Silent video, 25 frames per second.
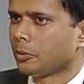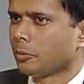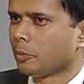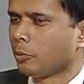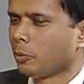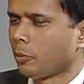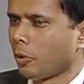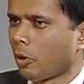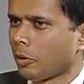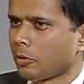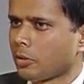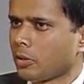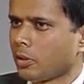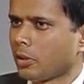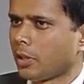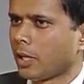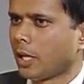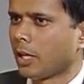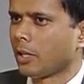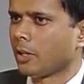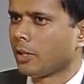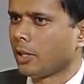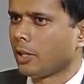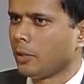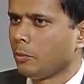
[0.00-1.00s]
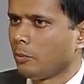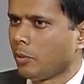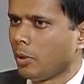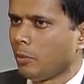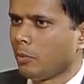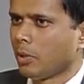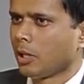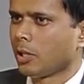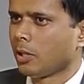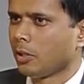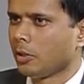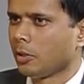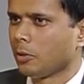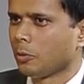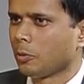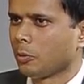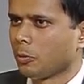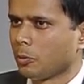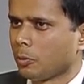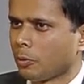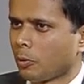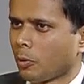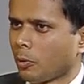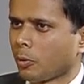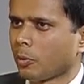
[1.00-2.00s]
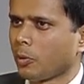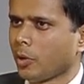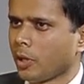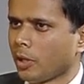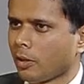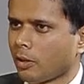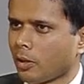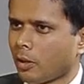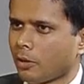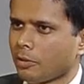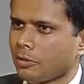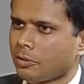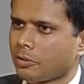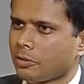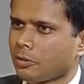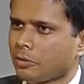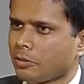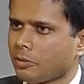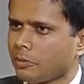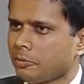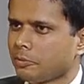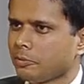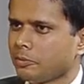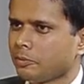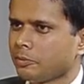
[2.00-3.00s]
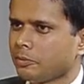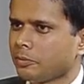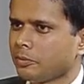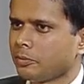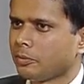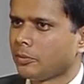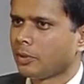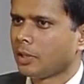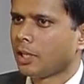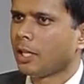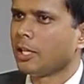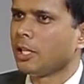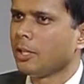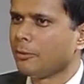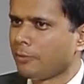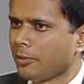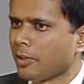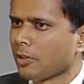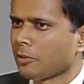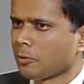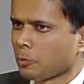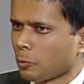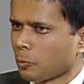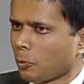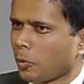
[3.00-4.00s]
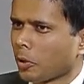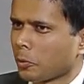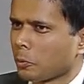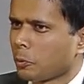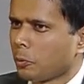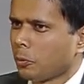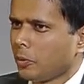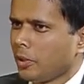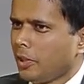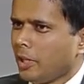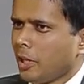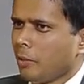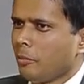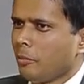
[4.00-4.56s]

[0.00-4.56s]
brought and implemented into road-going cars? And if yes, what would they